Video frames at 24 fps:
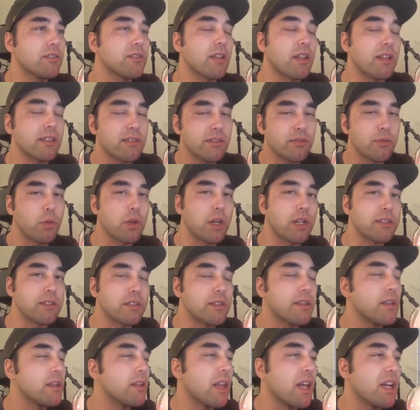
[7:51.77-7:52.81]
That's what I did
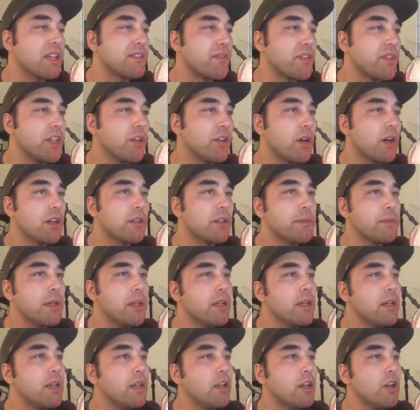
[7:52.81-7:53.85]
the last video on
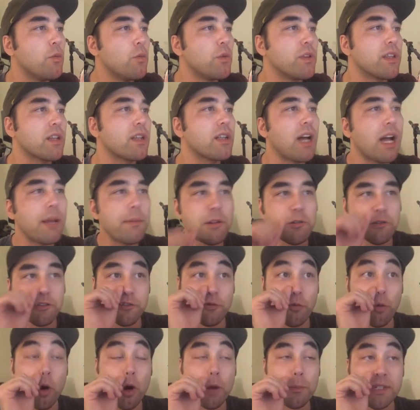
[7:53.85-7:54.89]
when the climate was
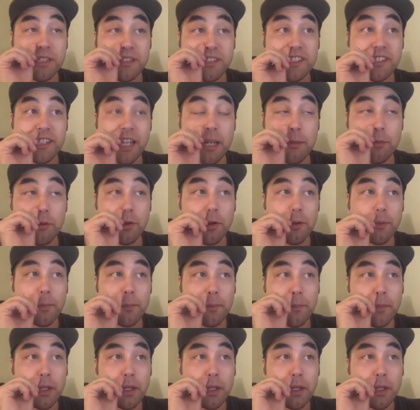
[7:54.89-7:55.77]
warm and stable.